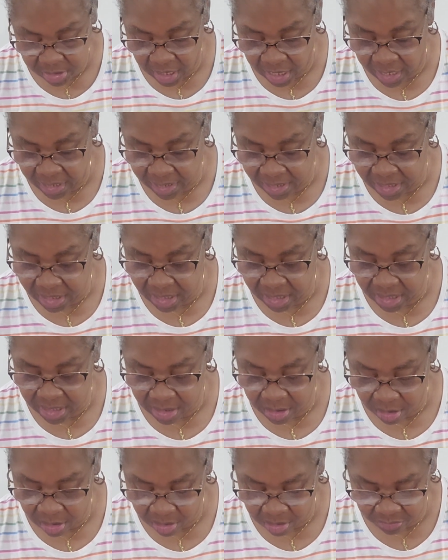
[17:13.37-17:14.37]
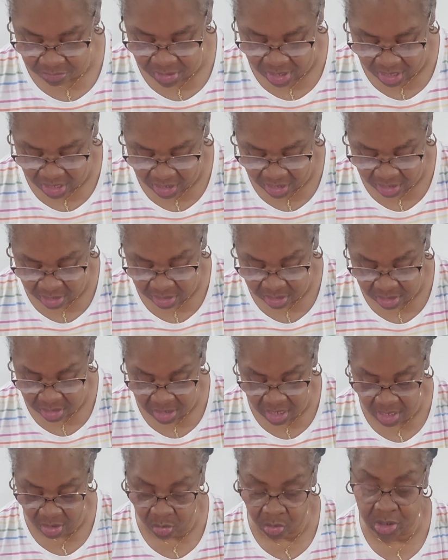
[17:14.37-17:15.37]
ID, and all of that, and then
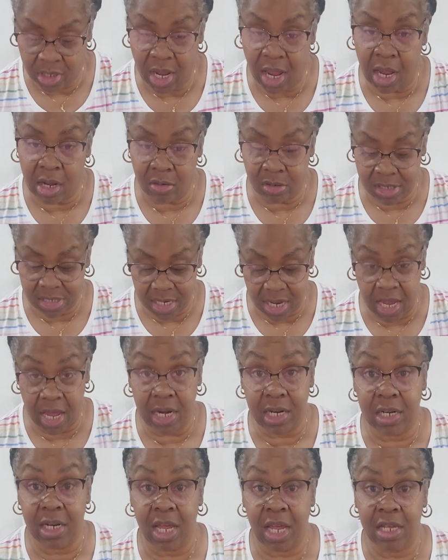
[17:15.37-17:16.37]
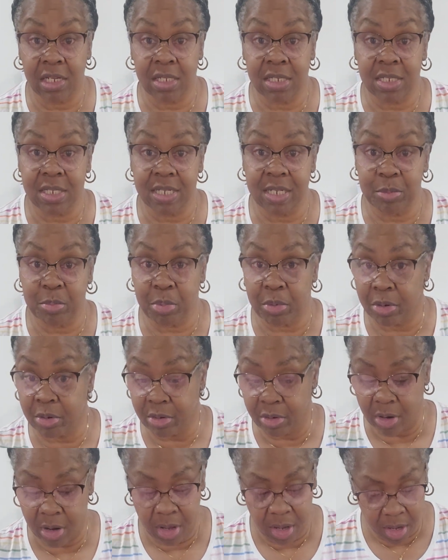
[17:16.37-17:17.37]
on the outside it has a
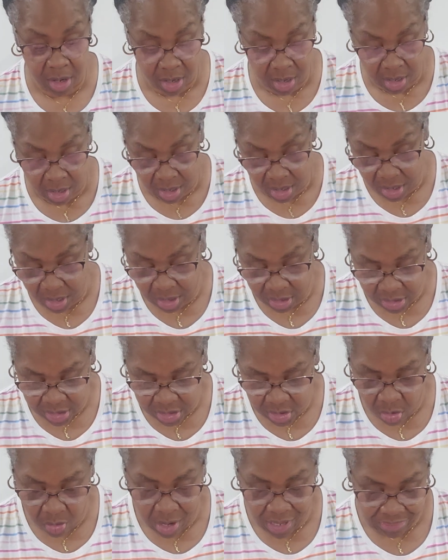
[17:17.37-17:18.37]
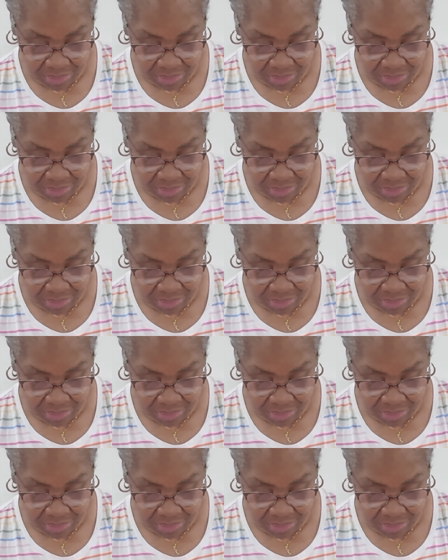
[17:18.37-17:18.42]
zipper. So I